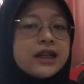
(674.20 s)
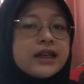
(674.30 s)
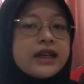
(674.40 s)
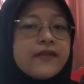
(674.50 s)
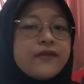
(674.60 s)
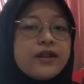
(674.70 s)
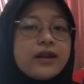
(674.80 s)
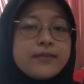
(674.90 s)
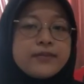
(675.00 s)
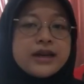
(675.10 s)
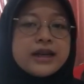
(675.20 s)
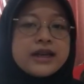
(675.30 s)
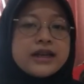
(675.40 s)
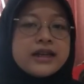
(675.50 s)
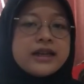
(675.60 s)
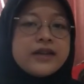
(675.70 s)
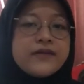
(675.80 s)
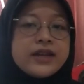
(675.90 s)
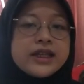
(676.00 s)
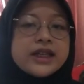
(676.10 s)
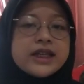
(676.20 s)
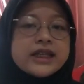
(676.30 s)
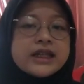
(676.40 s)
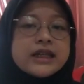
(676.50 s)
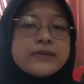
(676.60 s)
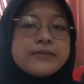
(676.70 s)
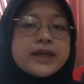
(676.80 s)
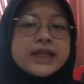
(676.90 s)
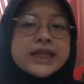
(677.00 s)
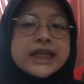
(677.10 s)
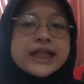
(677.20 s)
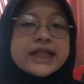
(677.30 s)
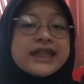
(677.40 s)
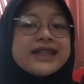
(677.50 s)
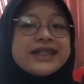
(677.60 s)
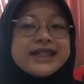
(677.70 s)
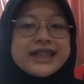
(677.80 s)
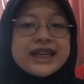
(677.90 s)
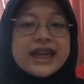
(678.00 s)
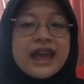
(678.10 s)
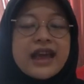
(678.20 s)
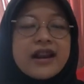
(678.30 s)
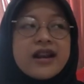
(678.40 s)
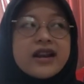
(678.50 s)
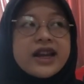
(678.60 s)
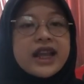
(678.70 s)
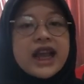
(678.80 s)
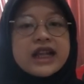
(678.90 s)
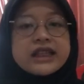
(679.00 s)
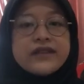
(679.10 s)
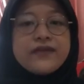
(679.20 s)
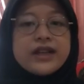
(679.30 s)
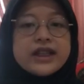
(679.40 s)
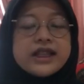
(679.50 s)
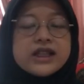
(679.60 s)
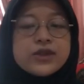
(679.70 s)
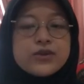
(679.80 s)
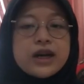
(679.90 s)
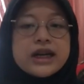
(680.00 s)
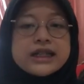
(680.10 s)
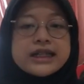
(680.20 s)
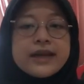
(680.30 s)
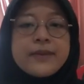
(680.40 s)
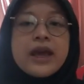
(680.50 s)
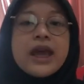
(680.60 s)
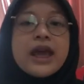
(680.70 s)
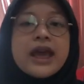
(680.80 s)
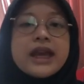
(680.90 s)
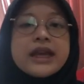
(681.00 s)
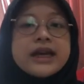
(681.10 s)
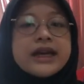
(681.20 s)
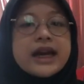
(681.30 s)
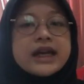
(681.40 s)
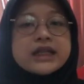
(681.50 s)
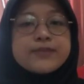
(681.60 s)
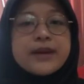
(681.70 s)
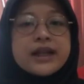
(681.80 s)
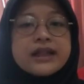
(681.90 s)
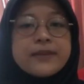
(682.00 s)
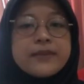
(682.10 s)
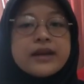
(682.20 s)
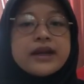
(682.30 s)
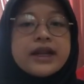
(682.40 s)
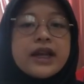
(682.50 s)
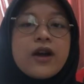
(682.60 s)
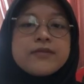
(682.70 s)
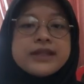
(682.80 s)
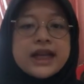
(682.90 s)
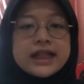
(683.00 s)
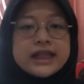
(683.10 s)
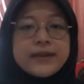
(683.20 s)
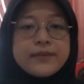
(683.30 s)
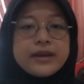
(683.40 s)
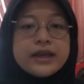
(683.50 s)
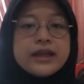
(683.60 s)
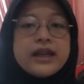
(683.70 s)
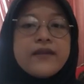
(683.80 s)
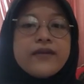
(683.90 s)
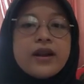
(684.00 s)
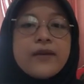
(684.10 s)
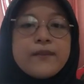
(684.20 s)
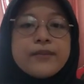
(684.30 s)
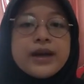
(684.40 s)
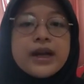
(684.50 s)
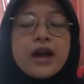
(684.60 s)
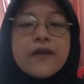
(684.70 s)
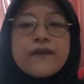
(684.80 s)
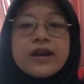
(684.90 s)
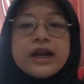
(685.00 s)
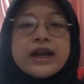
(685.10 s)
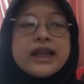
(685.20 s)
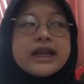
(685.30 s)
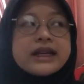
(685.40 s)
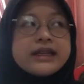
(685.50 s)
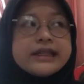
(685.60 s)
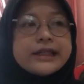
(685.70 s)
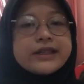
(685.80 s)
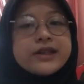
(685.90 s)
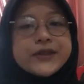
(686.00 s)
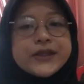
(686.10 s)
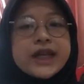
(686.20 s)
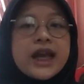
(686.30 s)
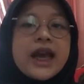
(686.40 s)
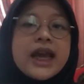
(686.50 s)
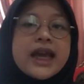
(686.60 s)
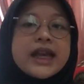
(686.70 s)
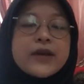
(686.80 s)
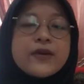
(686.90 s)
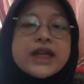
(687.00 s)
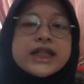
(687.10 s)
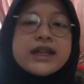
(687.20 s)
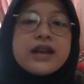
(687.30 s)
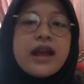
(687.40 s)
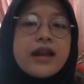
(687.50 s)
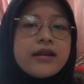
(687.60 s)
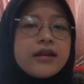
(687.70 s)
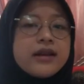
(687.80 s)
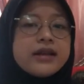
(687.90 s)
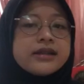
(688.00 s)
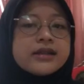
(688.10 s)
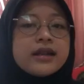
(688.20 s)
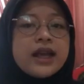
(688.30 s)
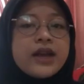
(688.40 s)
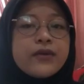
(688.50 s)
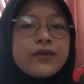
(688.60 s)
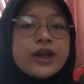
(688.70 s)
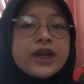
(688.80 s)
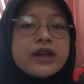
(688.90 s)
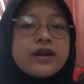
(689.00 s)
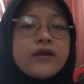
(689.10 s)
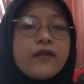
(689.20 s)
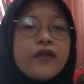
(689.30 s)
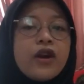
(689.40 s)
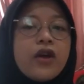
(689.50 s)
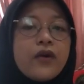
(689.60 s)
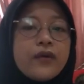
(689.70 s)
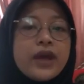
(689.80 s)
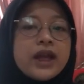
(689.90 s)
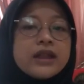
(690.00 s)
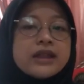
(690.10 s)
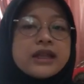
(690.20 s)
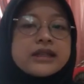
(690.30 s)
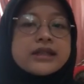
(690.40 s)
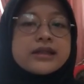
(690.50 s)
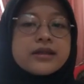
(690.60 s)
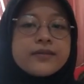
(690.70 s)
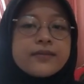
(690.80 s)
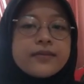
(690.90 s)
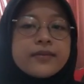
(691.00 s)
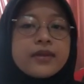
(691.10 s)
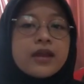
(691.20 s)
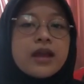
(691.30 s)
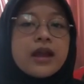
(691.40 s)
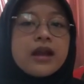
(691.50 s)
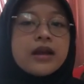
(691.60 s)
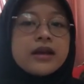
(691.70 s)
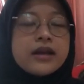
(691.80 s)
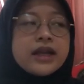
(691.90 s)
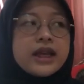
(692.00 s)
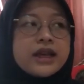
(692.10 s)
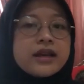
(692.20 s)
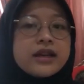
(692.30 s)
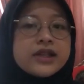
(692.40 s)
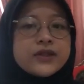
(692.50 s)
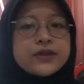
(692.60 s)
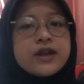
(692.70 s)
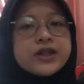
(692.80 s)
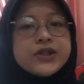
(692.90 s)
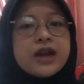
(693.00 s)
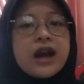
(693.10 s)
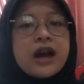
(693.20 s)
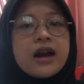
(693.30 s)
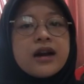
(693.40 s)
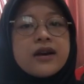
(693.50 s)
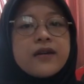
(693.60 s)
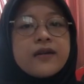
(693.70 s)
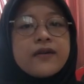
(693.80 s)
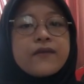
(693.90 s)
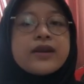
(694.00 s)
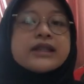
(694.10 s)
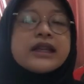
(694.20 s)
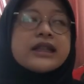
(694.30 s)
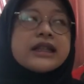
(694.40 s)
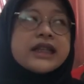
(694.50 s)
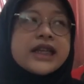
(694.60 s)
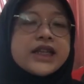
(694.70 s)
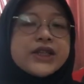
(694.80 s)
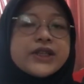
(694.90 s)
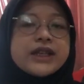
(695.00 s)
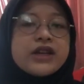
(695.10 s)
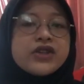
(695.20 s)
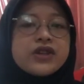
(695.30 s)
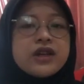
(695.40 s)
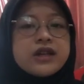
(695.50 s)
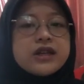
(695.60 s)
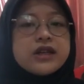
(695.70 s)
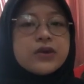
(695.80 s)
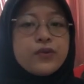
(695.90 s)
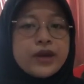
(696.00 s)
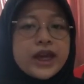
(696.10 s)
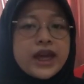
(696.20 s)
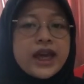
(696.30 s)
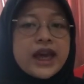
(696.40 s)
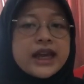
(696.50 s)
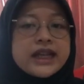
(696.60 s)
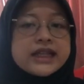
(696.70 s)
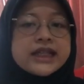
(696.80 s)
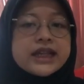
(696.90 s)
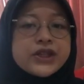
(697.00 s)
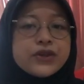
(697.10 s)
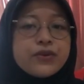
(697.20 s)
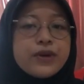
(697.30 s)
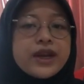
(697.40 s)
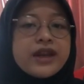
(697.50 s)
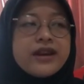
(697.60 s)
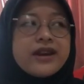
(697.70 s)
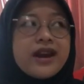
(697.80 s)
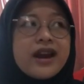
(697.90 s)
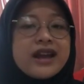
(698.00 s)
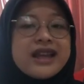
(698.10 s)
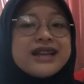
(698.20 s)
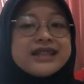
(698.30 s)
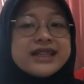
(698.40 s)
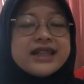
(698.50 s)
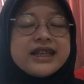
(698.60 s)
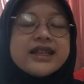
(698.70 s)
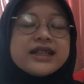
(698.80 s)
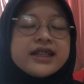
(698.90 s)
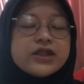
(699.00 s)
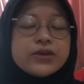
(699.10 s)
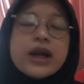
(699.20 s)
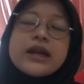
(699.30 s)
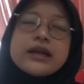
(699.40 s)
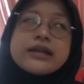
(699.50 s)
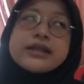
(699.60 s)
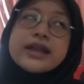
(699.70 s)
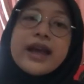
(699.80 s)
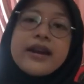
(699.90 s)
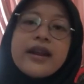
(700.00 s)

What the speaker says: development. The definition is a means in teaching and learning activities to achieve the expected learning objective. The development of learning research in question at least include the following things. Learning research are presented in such a way and in such a way that they are easy to understand